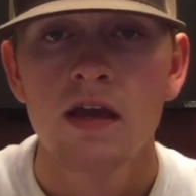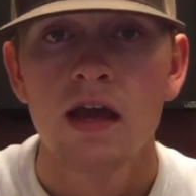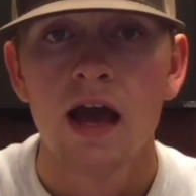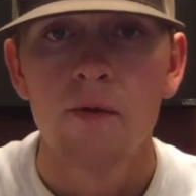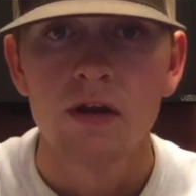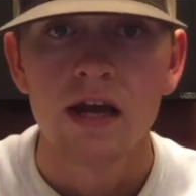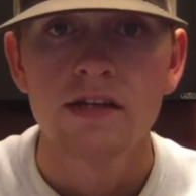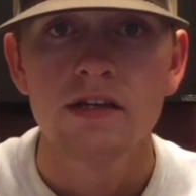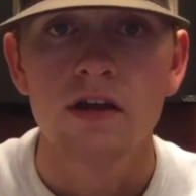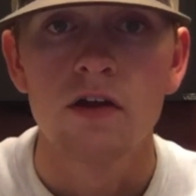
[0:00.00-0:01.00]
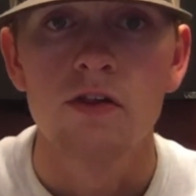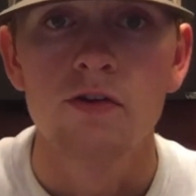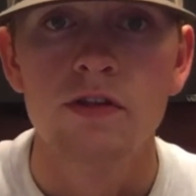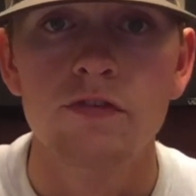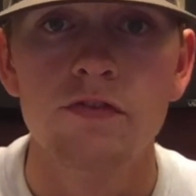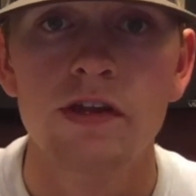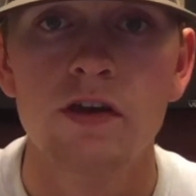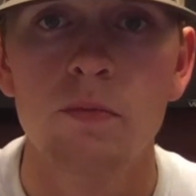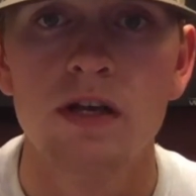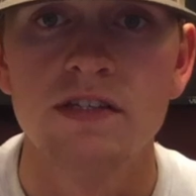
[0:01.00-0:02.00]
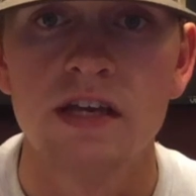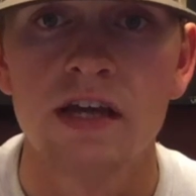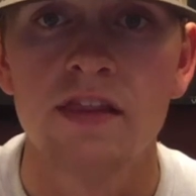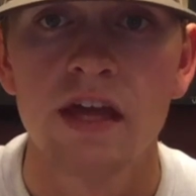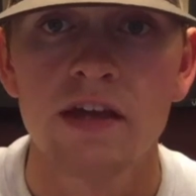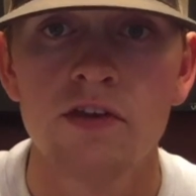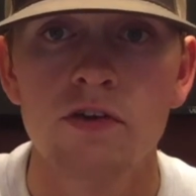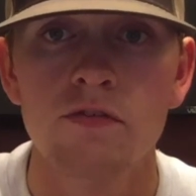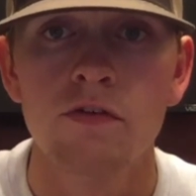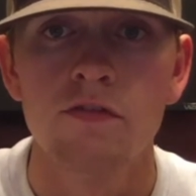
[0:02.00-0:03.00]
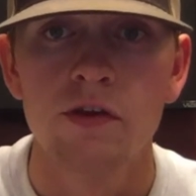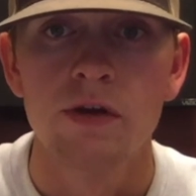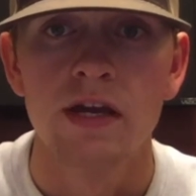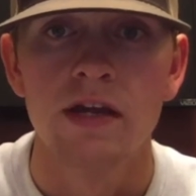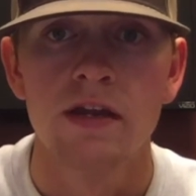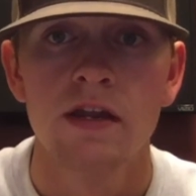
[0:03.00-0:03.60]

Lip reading: I would like to conclude this video by saying thank you for viewing it.